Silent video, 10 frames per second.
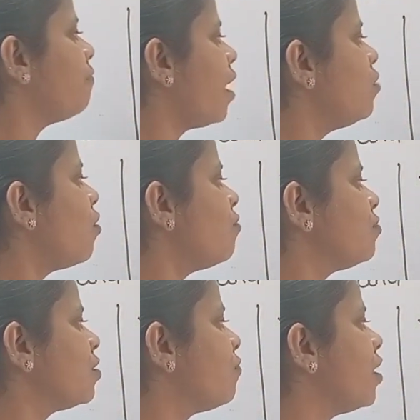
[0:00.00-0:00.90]
value of
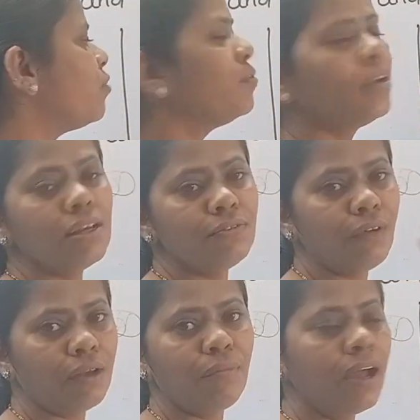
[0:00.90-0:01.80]
square root is
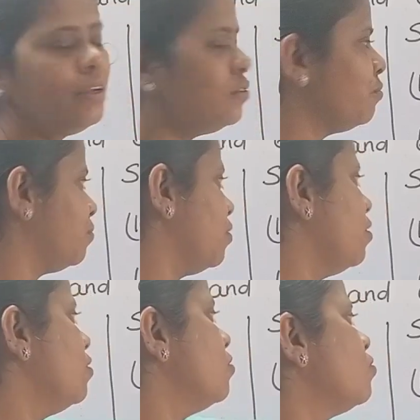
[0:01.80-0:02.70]
1 by 2.
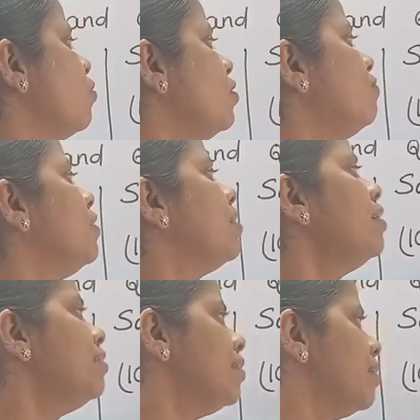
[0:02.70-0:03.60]
So it will
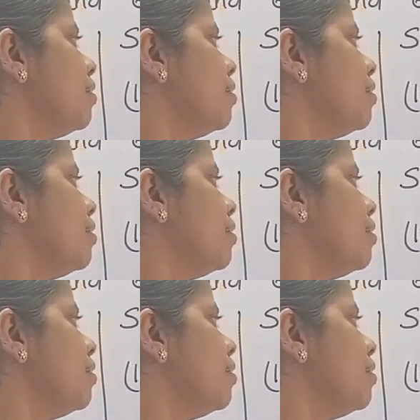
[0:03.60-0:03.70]
get